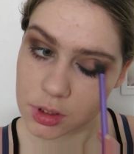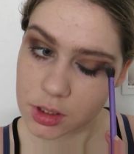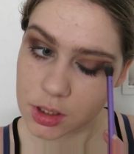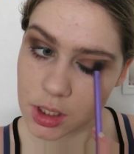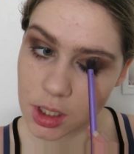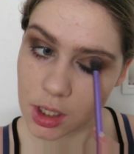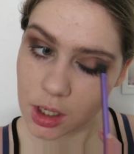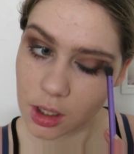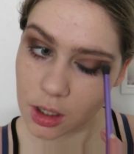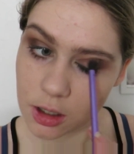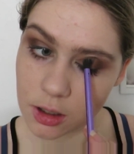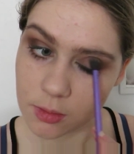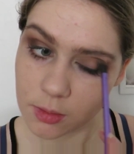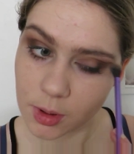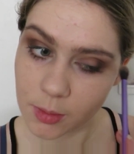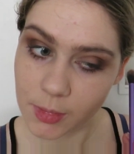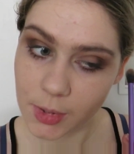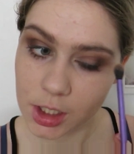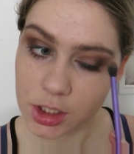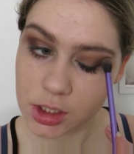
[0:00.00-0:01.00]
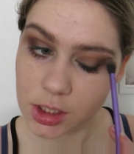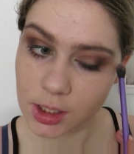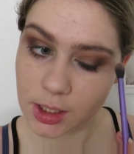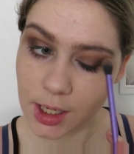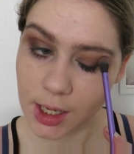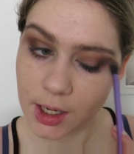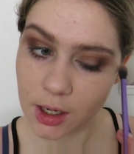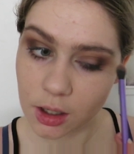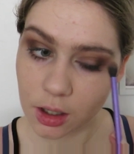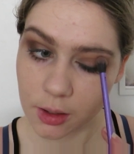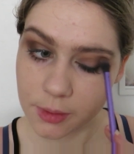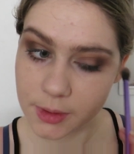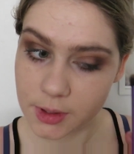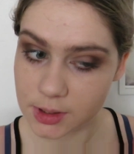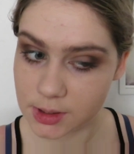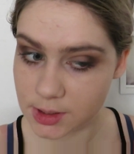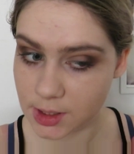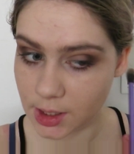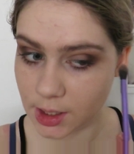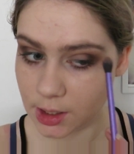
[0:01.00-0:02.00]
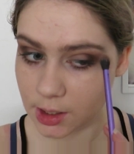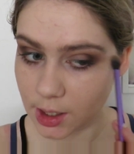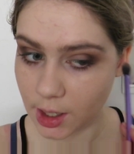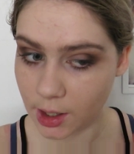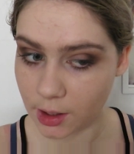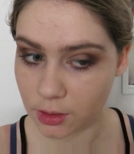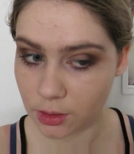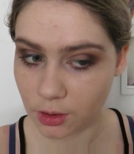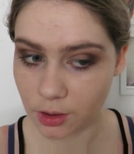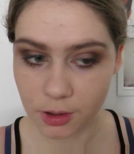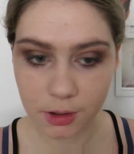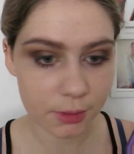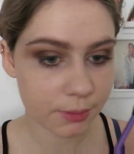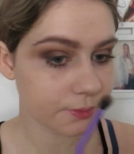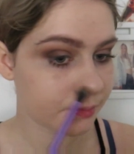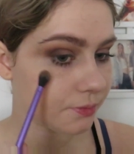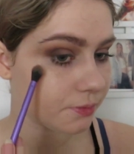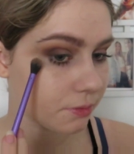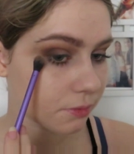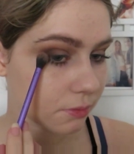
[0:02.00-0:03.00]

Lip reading: Damn, I'm actually glad I got this second hand though,